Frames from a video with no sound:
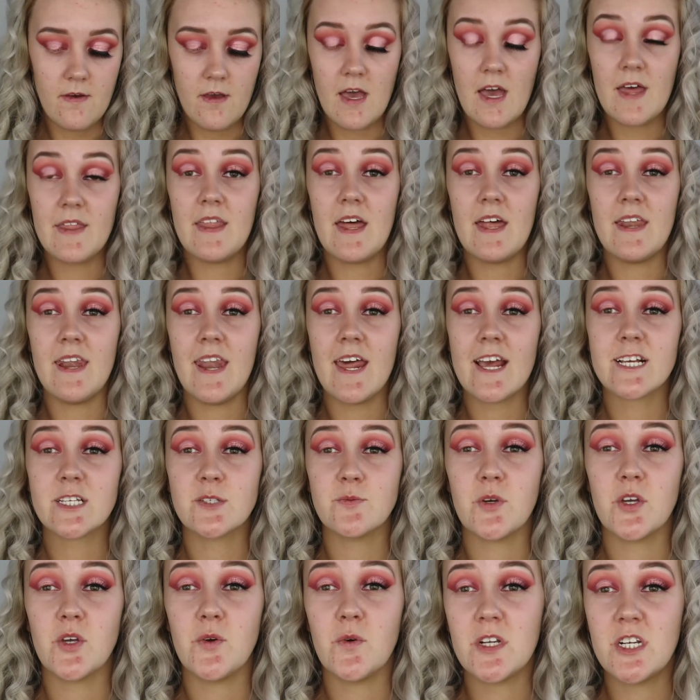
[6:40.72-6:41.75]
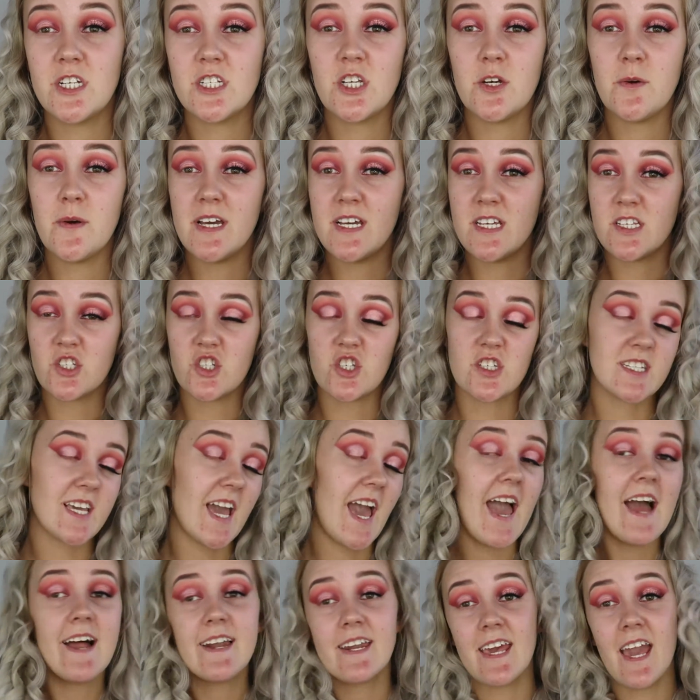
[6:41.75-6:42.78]
And then next what you want to do is just
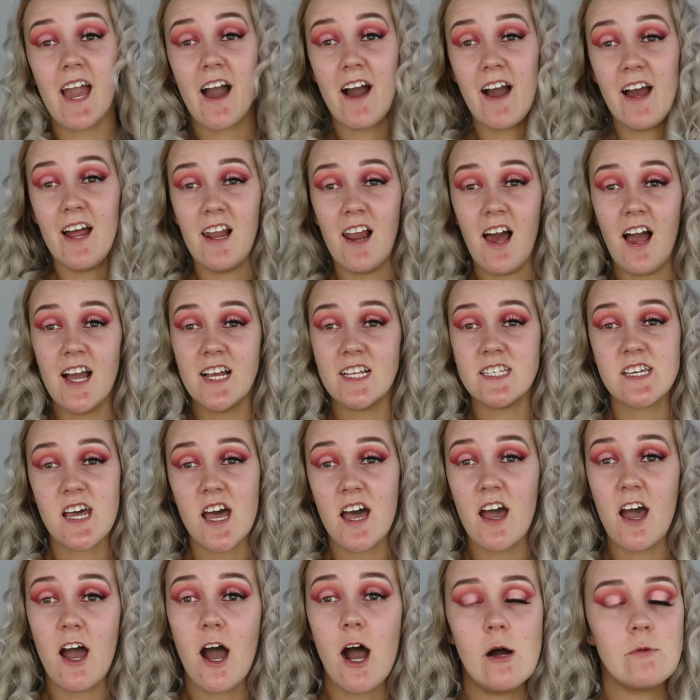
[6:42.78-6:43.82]
get any highlighter.